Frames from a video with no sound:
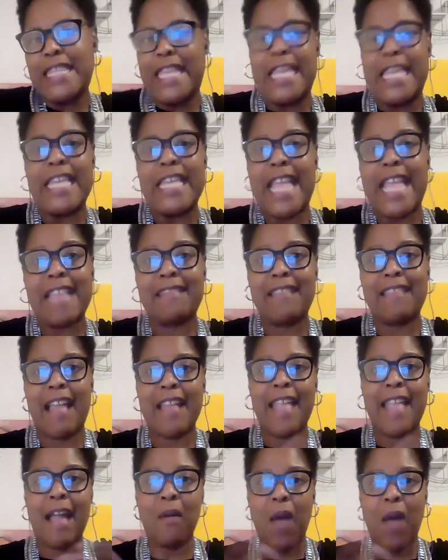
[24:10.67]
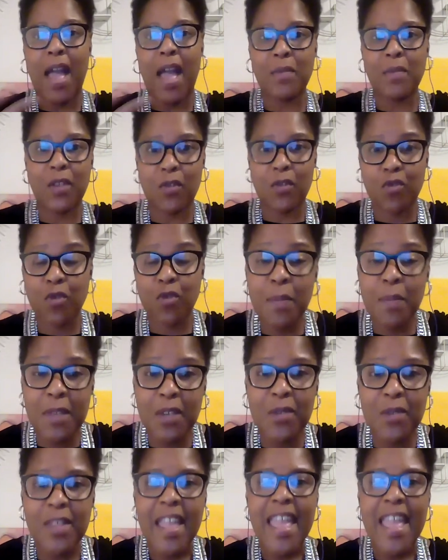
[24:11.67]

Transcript: thing. That's not how I contribute.